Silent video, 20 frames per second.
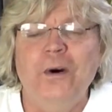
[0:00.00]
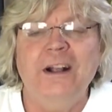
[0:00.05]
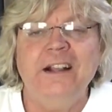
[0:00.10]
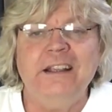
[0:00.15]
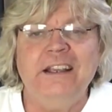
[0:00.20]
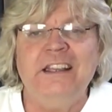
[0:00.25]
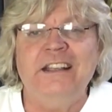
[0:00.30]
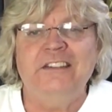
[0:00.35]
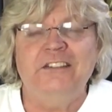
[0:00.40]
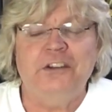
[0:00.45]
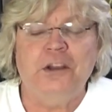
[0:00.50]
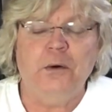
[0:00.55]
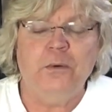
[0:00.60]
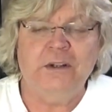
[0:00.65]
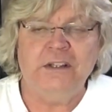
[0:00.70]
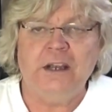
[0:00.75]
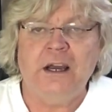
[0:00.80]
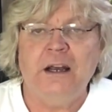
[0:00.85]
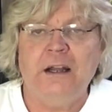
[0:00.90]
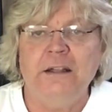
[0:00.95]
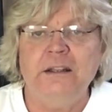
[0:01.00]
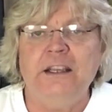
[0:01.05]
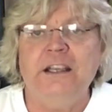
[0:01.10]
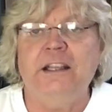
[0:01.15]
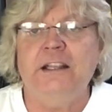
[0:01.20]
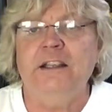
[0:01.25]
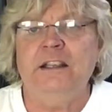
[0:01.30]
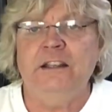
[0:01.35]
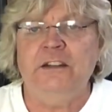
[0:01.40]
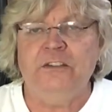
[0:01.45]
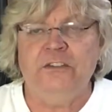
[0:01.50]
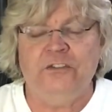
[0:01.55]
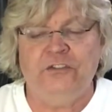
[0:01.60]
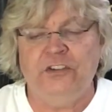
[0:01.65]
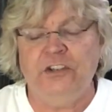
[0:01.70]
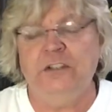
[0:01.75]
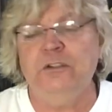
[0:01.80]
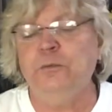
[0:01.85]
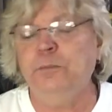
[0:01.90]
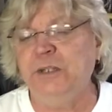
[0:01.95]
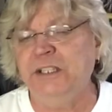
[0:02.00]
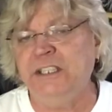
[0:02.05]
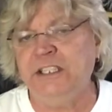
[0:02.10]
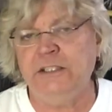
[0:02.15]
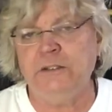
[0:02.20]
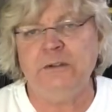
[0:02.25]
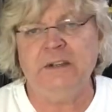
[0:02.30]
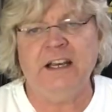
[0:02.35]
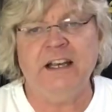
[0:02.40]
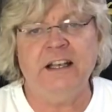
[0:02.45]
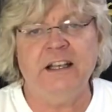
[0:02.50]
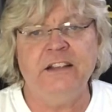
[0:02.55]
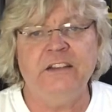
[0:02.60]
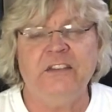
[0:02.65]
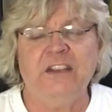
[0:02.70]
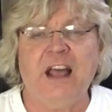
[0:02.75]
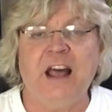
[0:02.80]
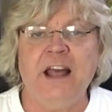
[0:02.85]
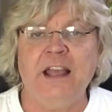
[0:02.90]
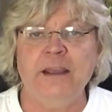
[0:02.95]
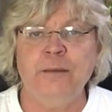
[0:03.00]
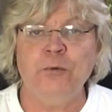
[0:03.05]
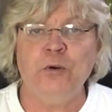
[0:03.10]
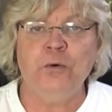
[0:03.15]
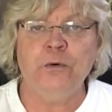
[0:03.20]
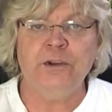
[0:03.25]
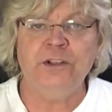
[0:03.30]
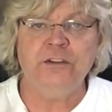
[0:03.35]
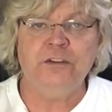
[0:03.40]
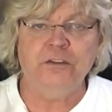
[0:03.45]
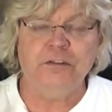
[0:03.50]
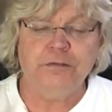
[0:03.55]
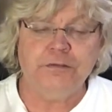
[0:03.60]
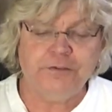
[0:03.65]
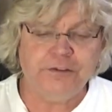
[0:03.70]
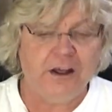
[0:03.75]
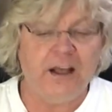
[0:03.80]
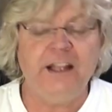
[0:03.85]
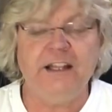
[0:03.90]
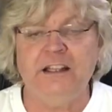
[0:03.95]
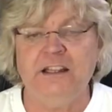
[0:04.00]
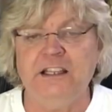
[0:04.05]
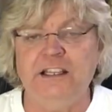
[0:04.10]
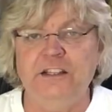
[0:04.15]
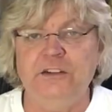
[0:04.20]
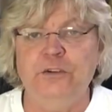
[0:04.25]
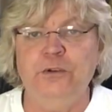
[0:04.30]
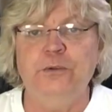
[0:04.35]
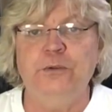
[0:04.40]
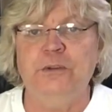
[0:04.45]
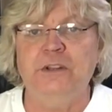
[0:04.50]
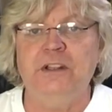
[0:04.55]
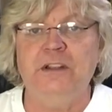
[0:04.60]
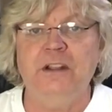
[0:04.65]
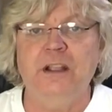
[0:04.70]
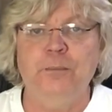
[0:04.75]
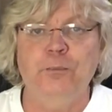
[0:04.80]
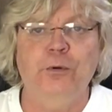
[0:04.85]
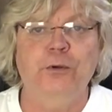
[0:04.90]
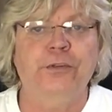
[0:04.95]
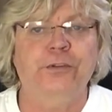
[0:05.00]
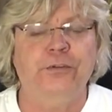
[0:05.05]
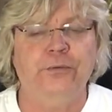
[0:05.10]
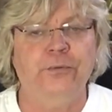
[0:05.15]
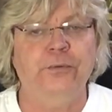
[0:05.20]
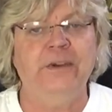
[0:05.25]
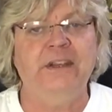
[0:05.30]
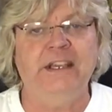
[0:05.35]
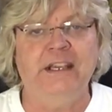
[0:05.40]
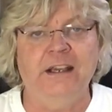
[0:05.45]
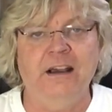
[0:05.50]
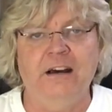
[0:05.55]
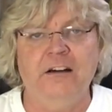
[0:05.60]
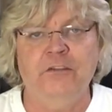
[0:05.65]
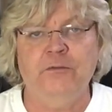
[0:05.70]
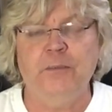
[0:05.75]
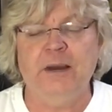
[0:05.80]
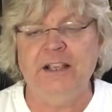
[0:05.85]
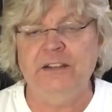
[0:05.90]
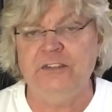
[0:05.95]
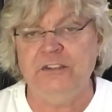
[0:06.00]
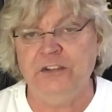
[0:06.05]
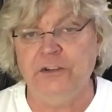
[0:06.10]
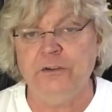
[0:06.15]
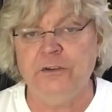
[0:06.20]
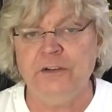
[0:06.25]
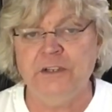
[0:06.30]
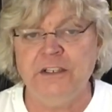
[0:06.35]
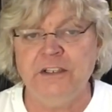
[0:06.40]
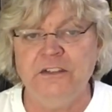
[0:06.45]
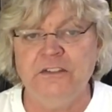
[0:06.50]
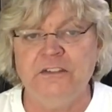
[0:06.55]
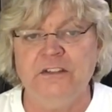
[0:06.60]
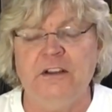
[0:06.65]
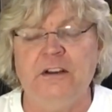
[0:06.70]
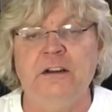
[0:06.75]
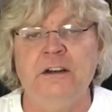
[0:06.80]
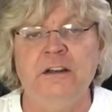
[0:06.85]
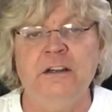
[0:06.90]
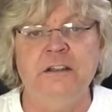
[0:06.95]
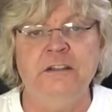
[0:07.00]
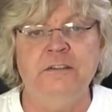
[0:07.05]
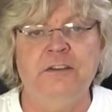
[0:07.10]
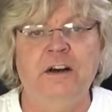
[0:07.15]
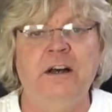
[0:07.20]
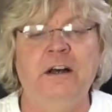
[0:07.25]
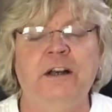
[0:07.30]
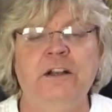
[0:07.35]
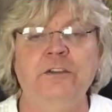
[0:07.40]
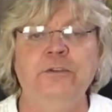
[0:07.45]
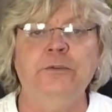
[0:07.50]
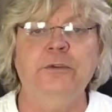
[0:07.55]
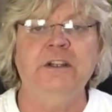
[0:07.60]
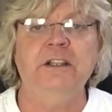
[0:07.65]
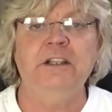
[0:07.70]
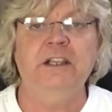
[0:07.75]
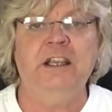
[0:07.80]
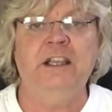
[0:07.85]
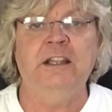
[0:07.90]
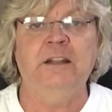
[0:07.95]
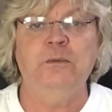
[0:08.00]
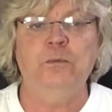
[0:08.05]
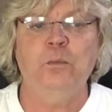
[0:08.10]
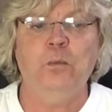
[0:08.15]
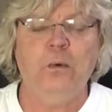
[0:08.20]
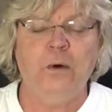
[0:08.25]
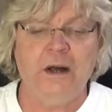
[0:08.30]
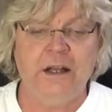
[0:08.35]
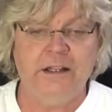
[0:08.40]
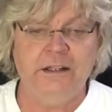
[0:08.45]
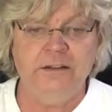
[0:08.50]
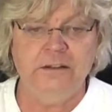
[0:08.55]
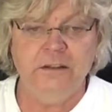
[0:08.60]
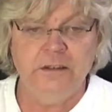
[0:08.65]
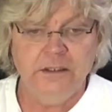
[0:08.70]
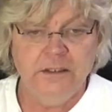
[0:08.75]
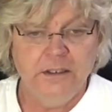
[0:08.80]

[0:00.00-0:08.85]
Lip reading: What is going on? It is Gino Bonino, guys. I am going to finally do the number 3 of my series of 101